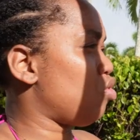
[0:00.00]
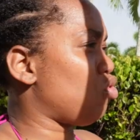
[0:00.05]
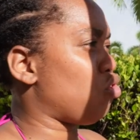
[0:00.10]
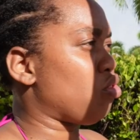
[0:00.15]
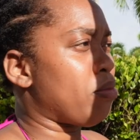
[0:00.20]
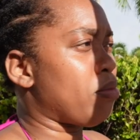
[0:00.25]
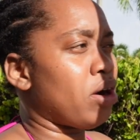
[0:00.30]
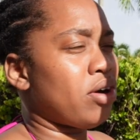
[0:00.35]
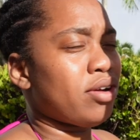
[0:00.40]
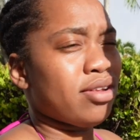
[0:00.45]

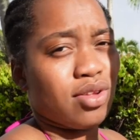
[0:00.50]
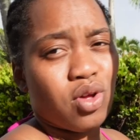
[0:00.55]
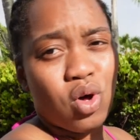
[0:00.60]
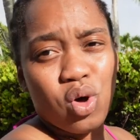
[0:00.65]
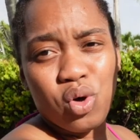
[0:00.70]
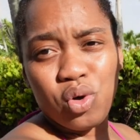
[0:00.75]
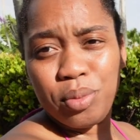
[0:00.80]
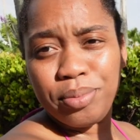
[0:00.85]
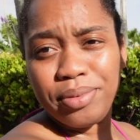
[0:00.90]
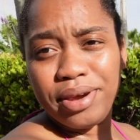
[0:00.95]
Tomorrow's
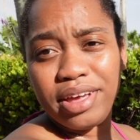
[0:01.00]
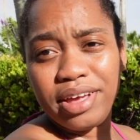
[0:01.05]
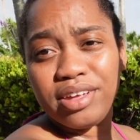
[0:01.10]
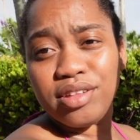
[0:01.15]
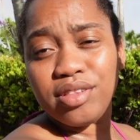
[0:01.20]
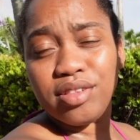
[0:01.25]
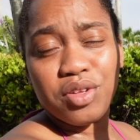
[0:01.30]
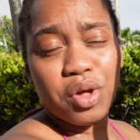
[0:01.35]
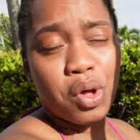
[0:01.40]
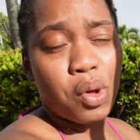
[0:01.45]
go home day,
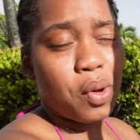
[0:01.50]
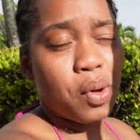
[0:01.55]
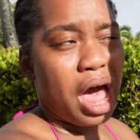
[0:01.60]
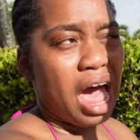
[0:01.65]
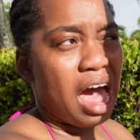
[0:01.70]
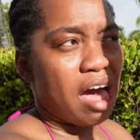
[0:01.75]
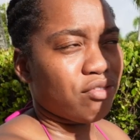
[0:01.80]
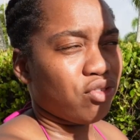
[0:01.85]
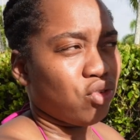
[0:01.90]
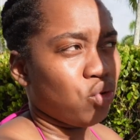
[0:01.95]
so
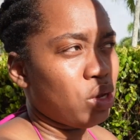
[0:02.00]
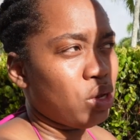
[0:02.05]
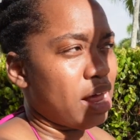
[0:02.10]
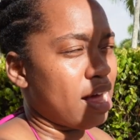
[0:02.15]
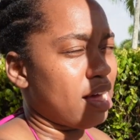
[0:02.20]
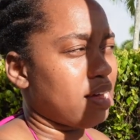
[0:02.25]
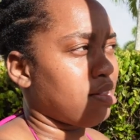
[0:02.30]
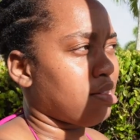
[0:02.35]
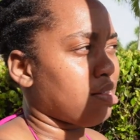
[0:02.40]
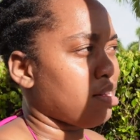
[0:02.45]
I have two
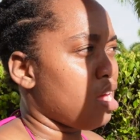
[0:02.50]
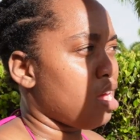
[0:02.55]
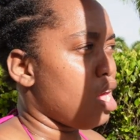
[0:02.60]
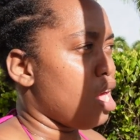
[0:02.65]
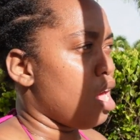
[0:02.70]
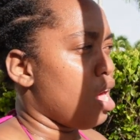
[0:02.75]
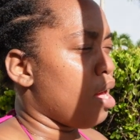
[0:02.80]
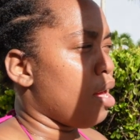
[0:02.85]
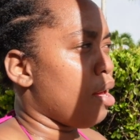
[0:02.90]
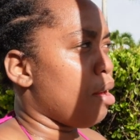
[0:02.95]
legs.
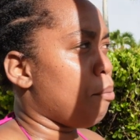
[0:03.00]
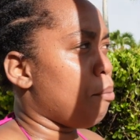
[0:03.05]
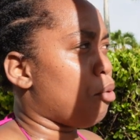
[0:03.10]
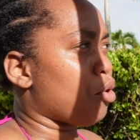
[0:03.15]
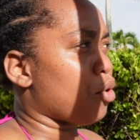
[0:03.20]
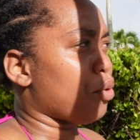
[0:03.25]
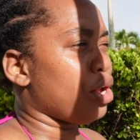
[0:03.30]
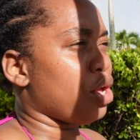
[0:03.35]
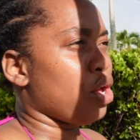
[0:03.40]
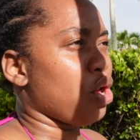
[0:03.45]

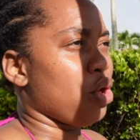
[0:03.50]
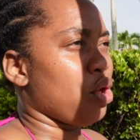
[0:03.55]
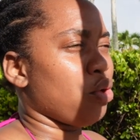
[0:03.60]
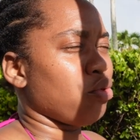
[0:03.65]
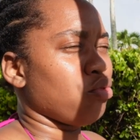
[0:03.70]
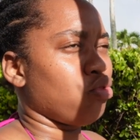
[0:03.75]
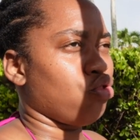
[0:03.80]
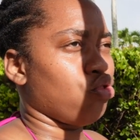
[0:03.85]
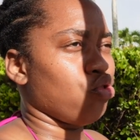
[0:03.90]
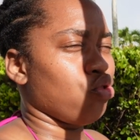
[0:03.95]
Puerto Rico
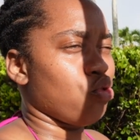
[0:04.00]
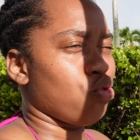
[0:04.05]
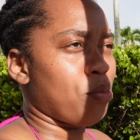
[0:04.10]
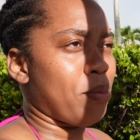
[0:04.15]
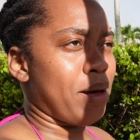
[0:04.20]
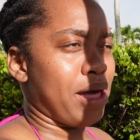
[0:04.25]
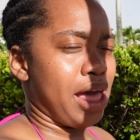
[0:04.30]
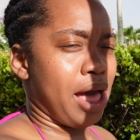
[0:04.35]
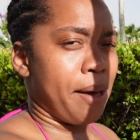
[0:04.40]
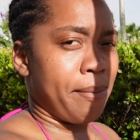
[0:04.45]
to
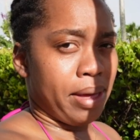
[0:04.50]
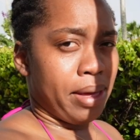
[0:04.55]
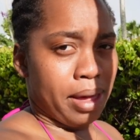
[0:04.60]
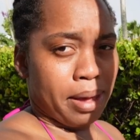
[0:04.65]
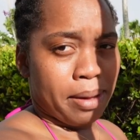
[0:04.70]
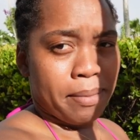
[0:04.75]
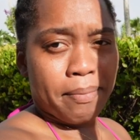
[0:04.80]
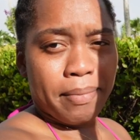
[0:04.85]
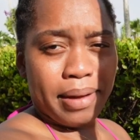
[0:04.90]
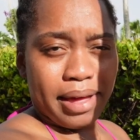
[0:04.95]

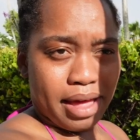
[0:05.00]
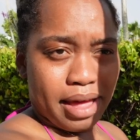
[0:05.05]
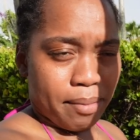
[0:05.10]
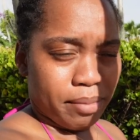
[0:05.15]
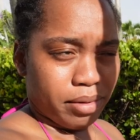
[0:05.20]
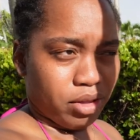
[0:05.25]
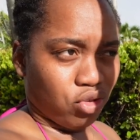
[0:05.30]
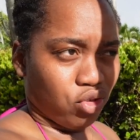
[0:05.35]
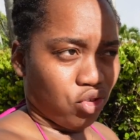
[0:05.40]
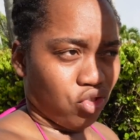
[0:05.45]
Miami,
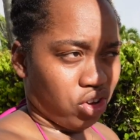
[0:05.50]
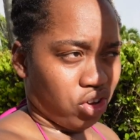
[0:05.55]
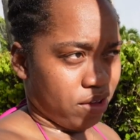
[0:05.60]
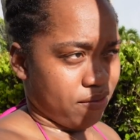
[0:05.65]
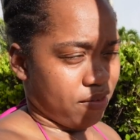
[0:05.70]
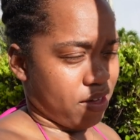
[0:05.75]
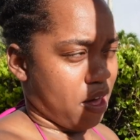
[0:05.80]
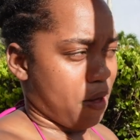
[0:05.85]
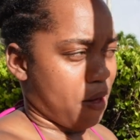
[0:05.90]
Miami to JFK.